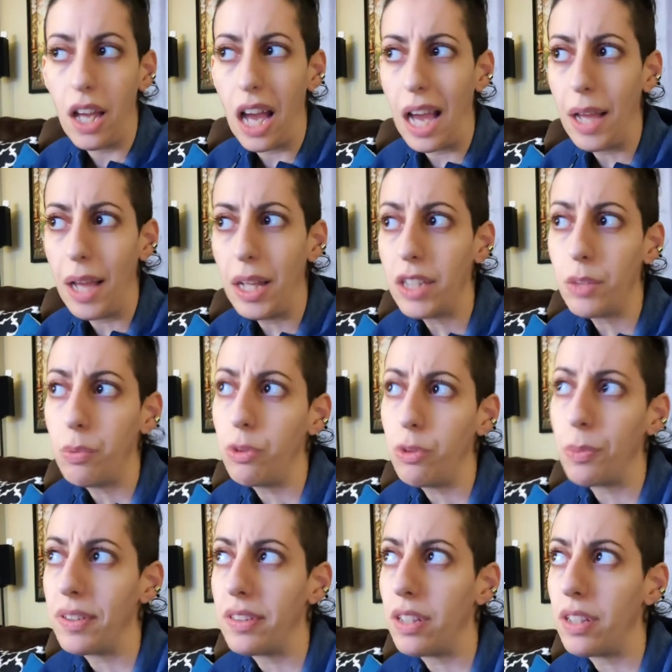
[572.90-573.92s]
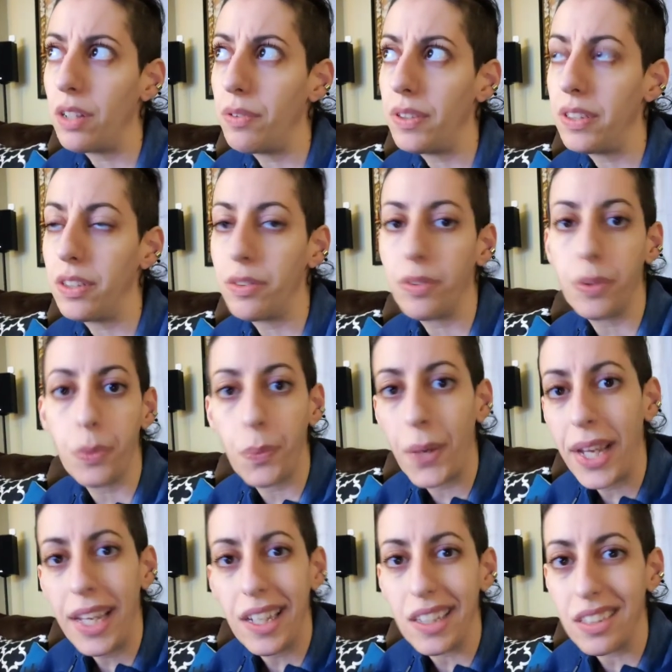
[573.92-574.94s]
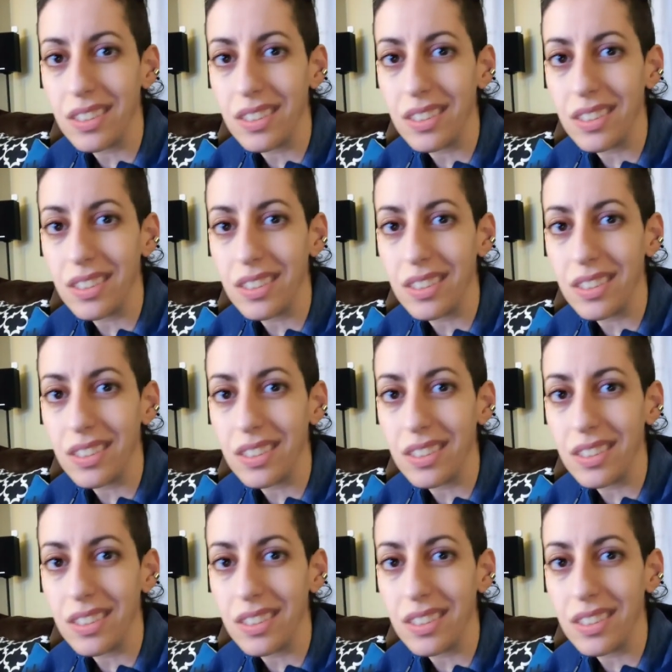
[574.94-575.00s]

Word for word: I like to push myself in different ways.